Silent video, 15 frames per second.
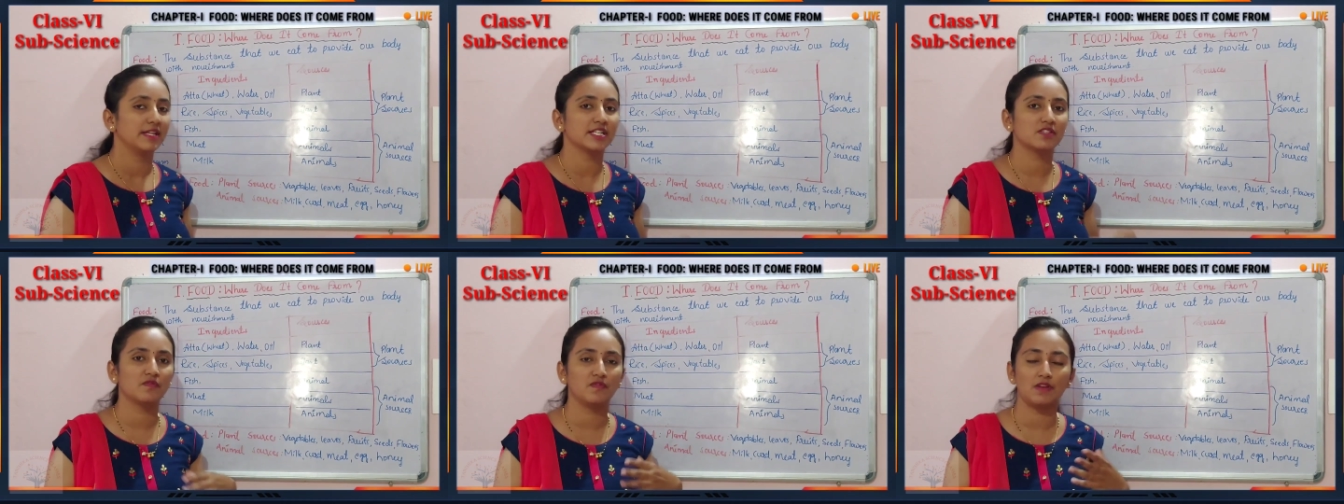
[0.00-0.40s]

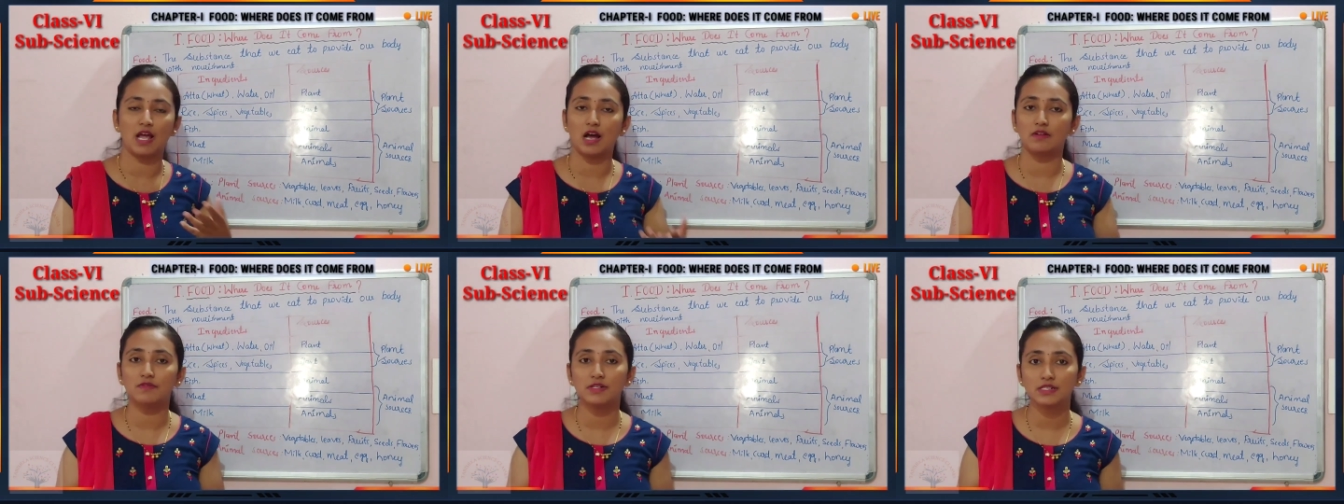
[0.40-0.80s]
Next,
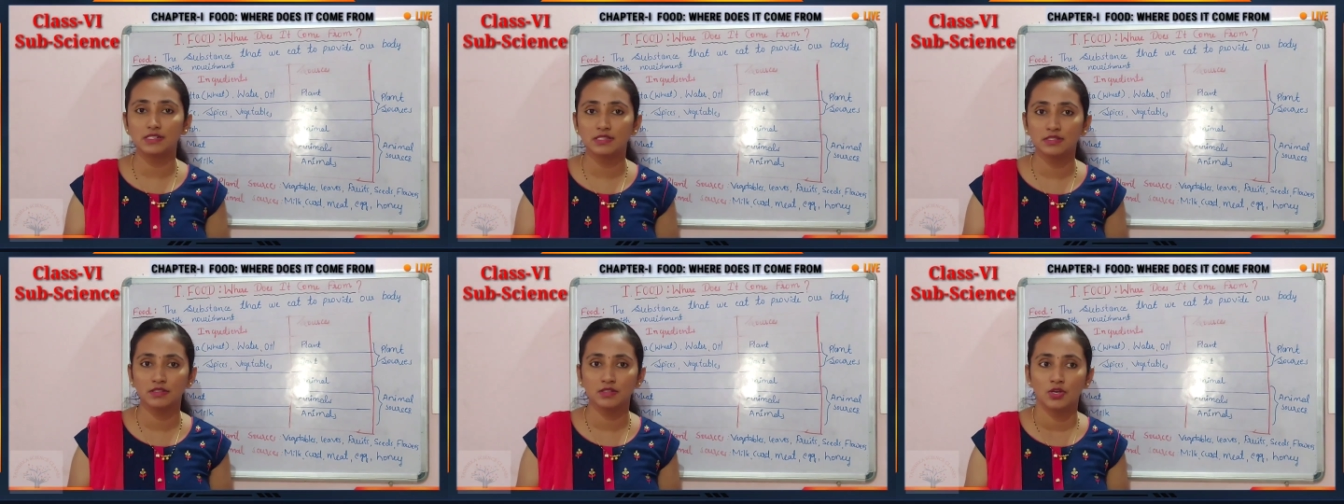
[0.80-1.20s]

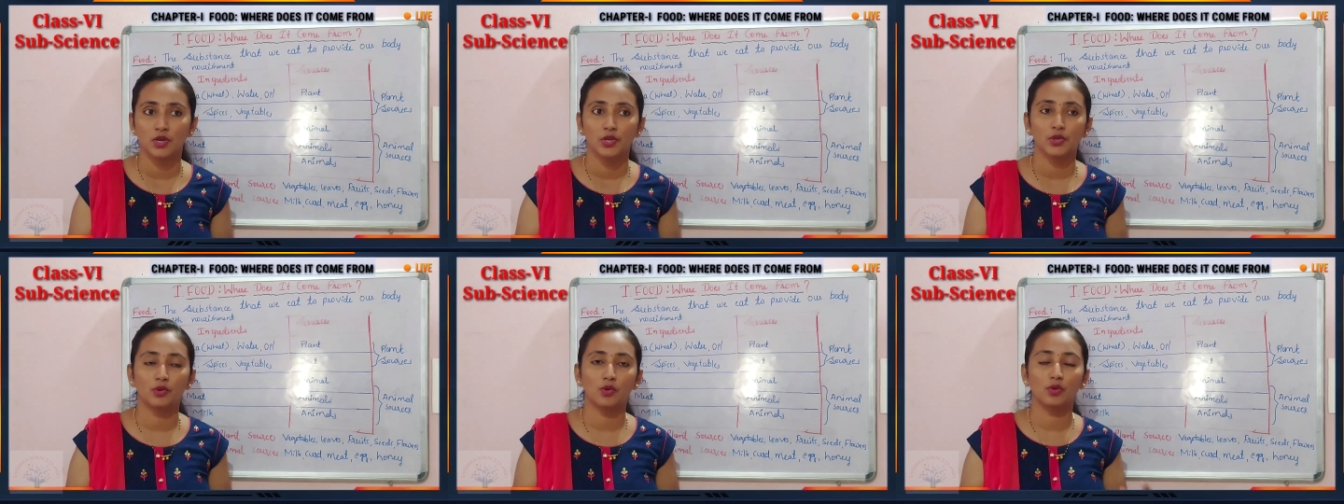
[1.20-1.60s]
flowers.
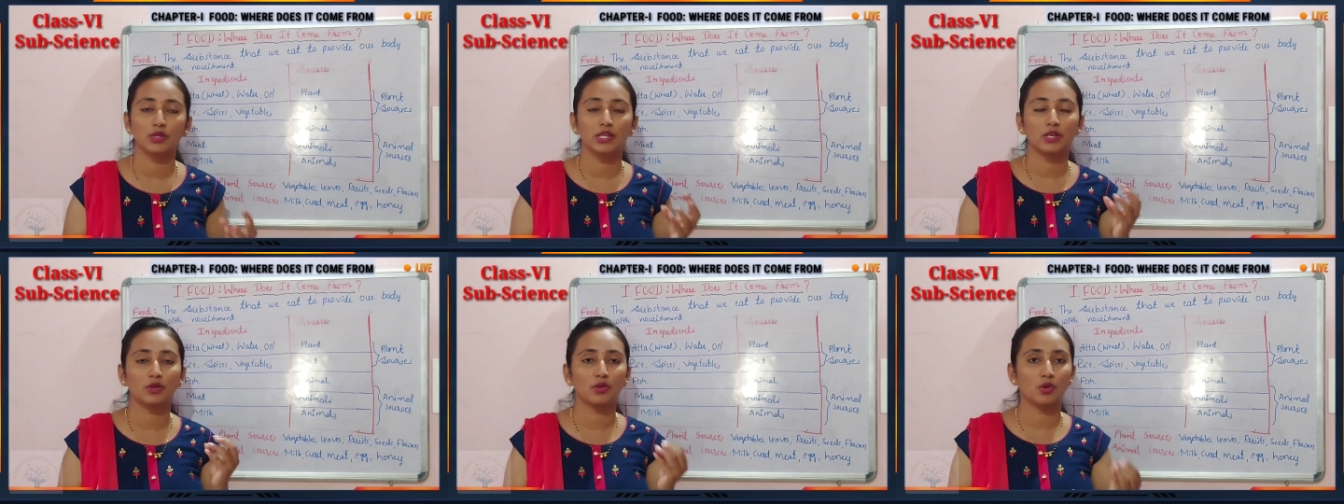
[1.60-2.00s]
You
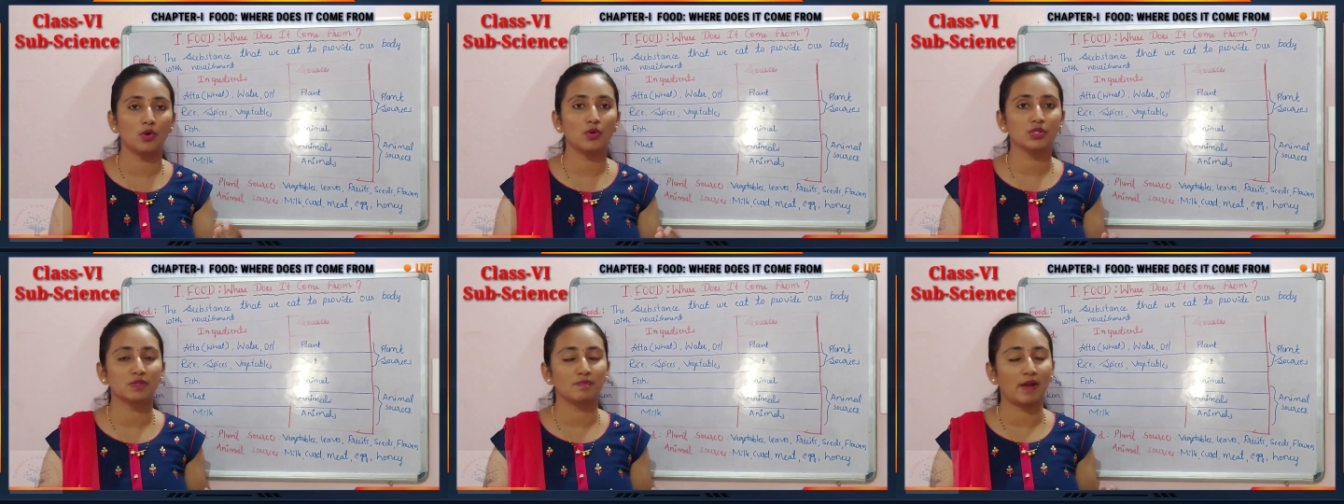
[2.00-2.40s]
know, the
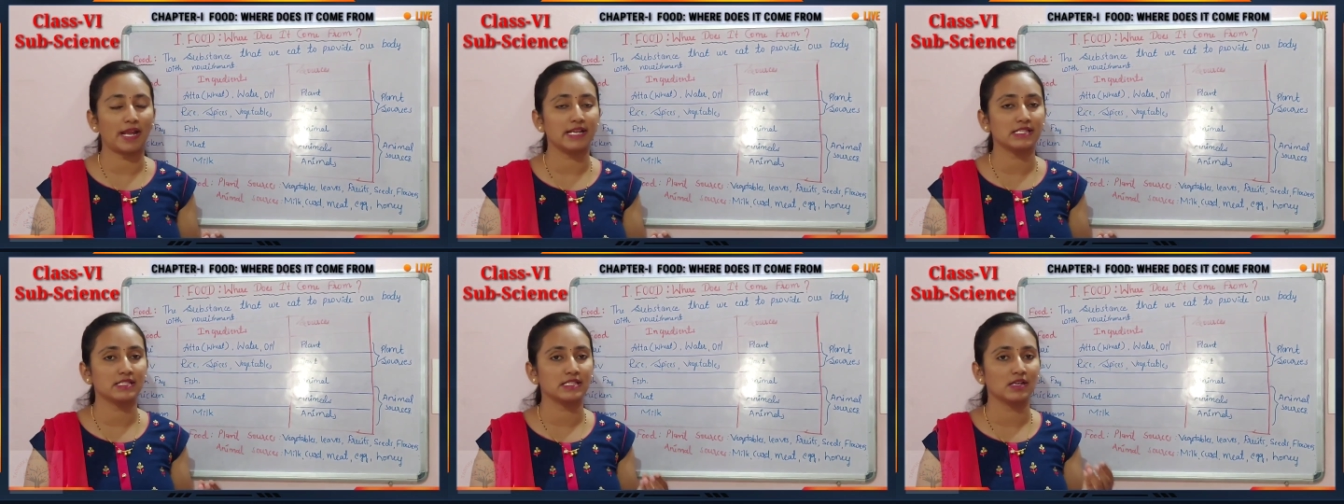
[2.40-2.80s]
clove,
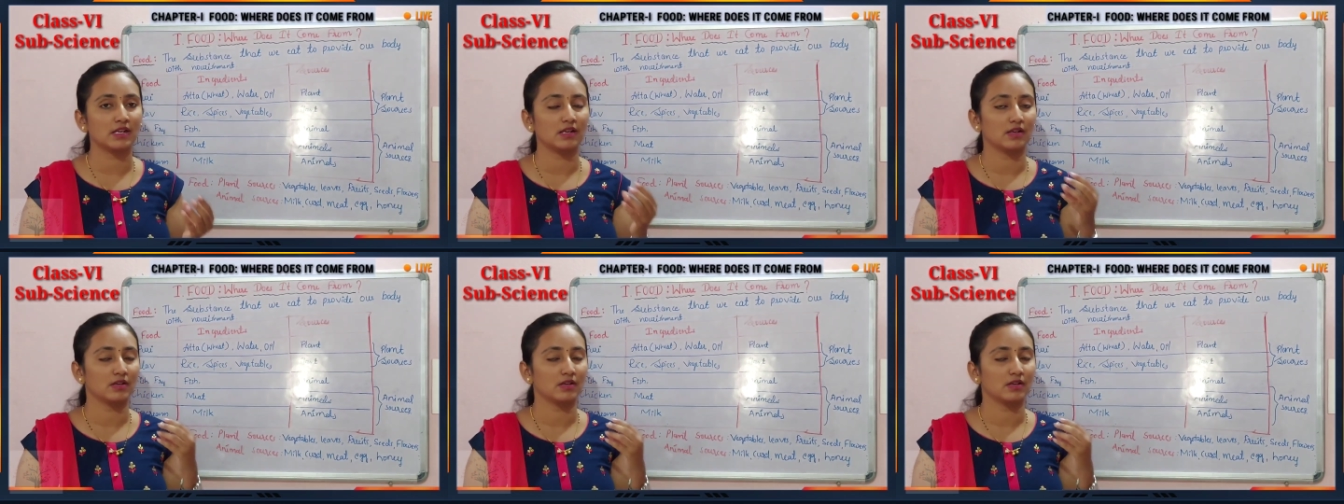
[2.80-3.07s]
spice.